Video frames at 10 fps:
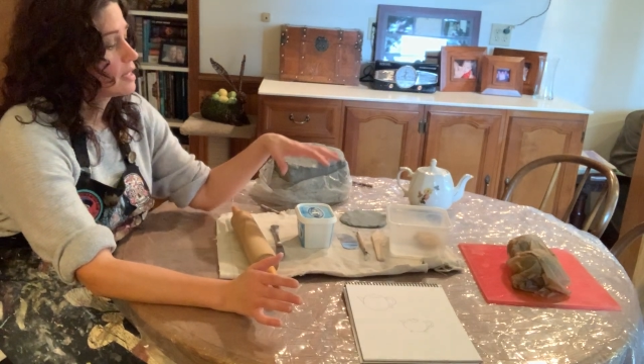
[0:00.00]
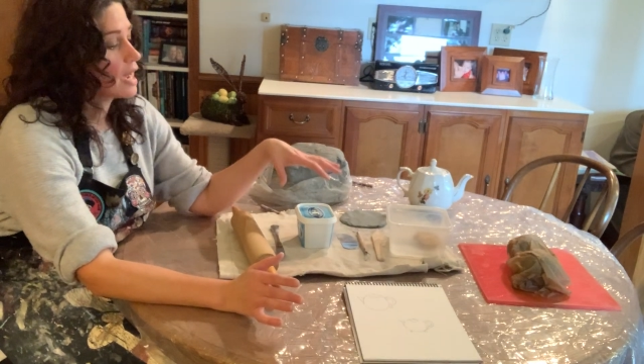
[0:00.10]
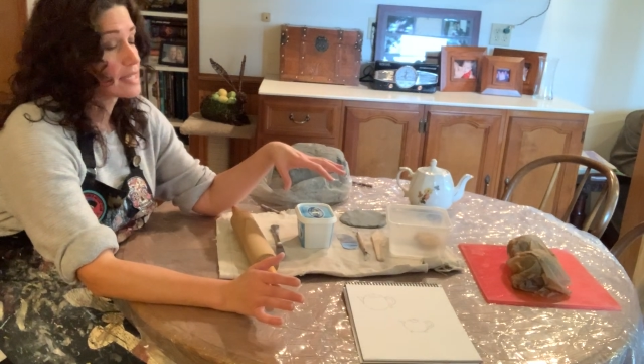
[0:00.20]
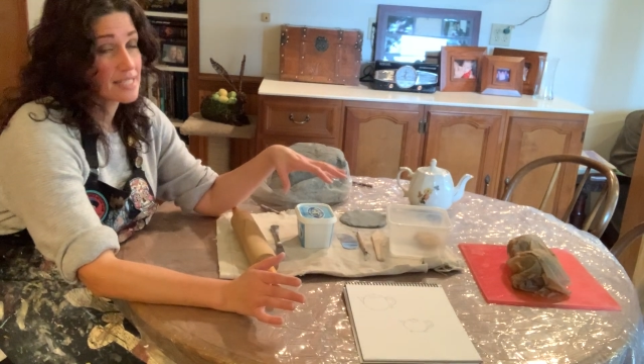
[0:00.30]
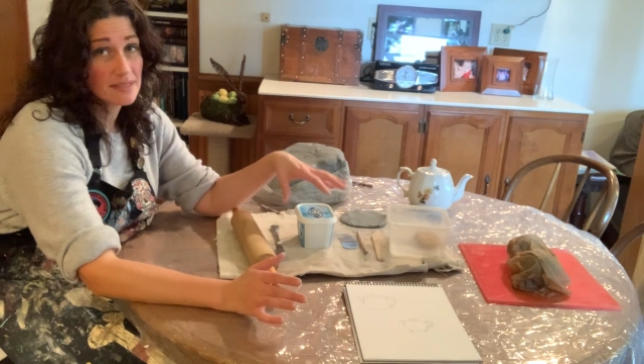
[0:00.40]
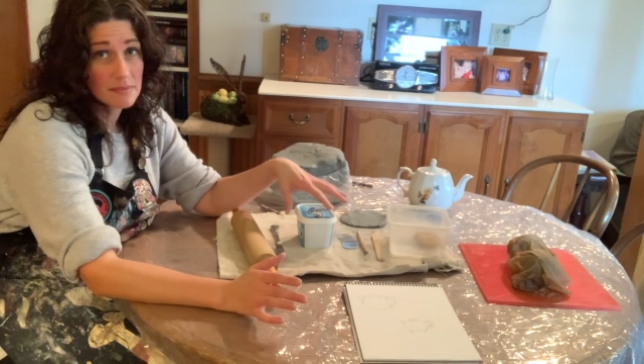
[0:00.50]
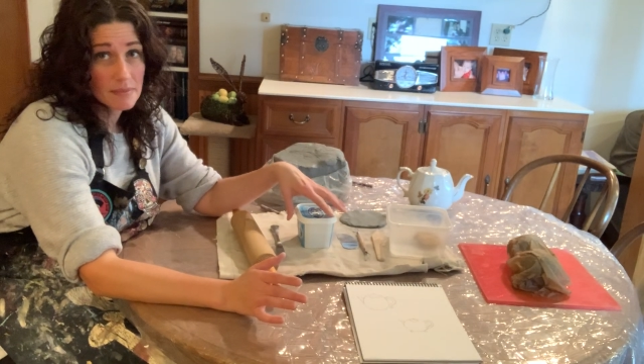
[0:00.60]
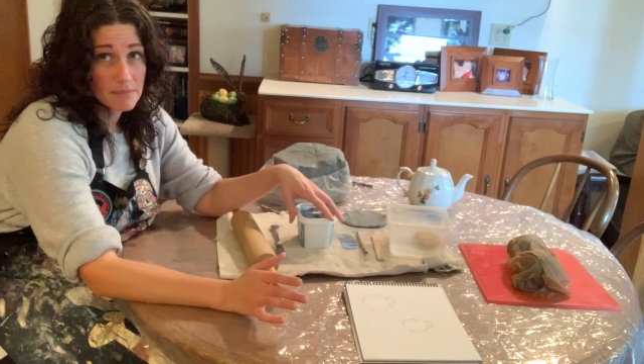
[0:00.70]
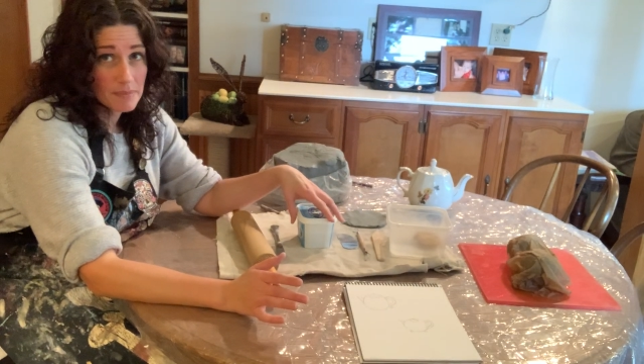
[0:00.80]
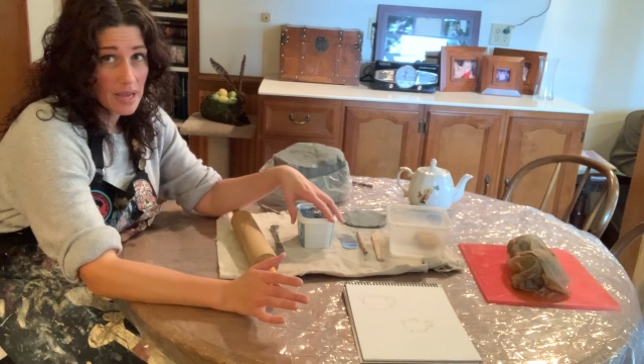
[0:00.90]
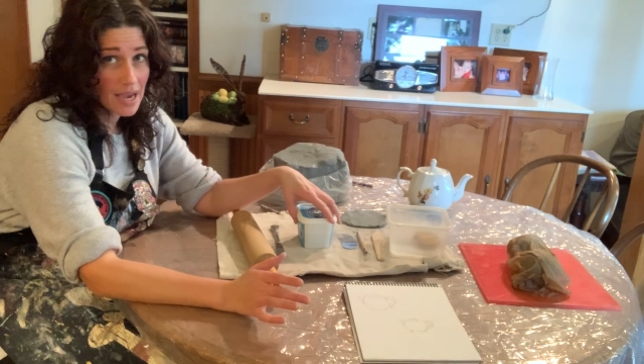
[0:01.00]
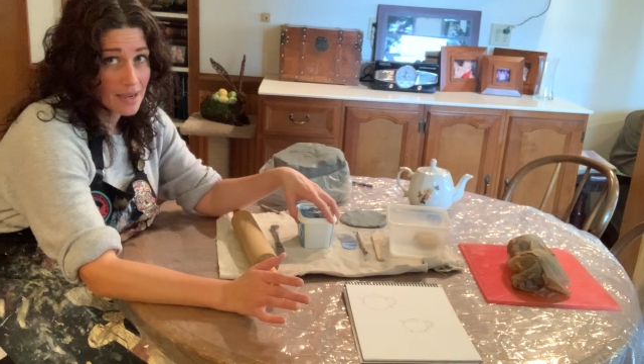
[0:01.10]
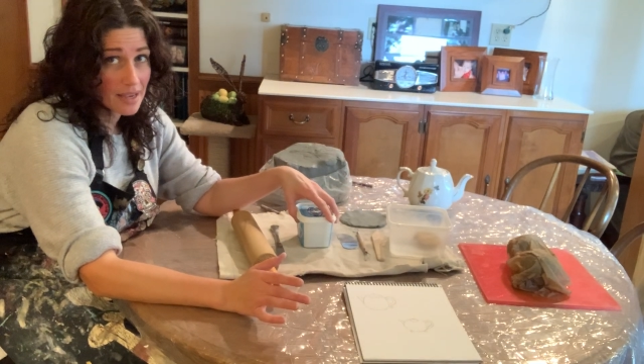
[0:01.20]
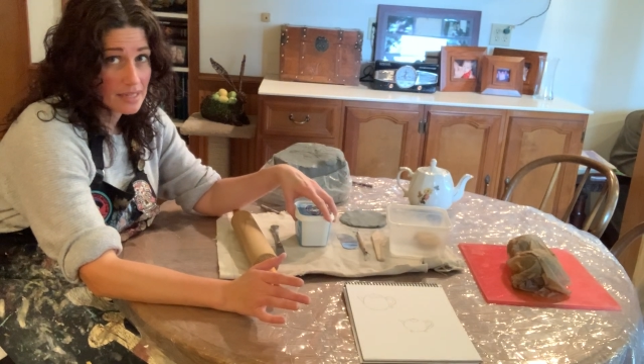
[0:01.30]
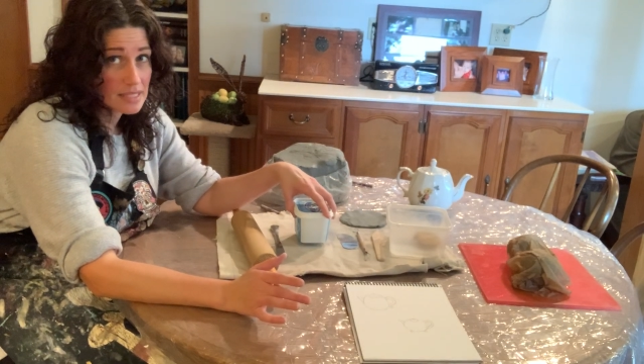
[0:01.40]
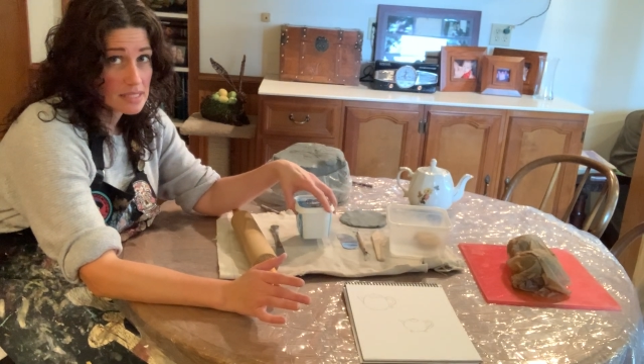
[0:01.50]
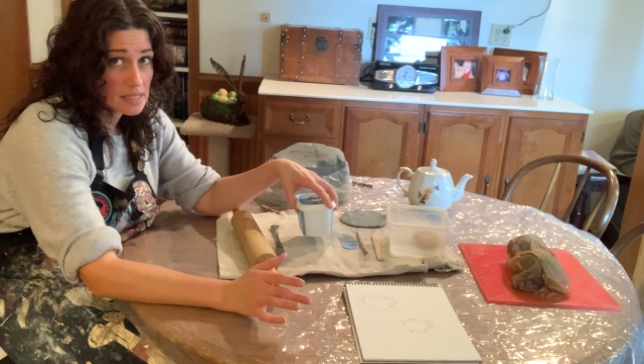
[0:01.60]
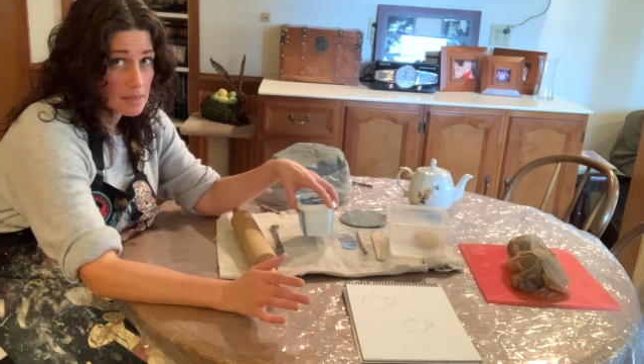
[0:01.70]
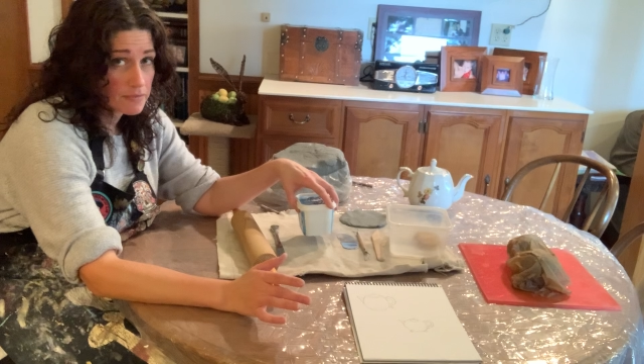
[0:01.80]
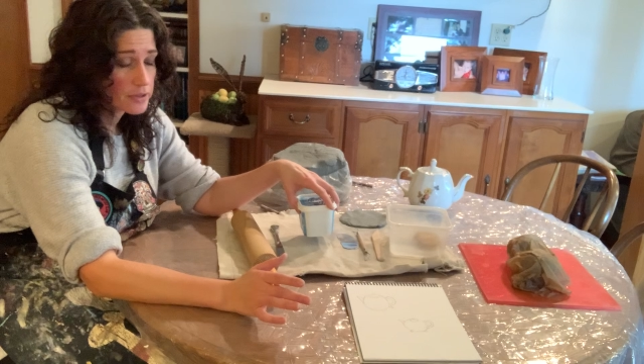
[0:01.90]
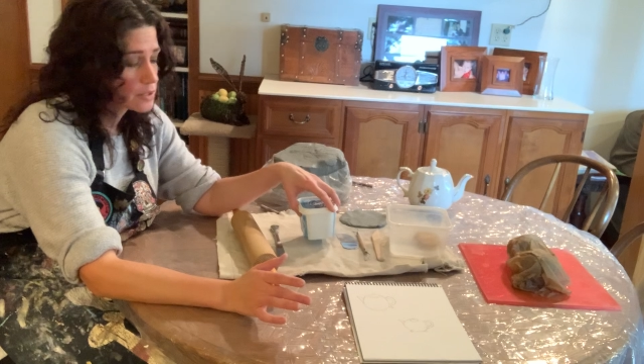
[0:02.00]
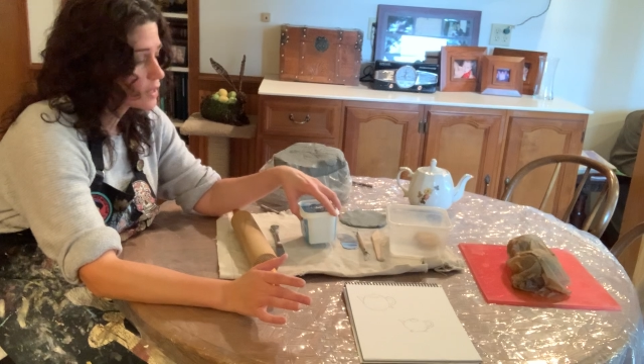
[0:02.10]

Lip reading: I didn't pack any slip for you